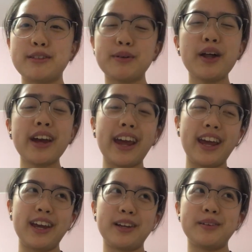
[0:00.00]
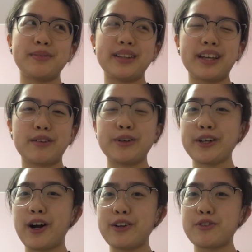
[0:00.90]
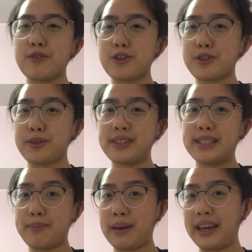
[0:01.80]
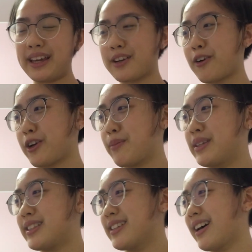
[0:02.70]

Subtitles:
Well, not hate, but like really controversial debate and arguments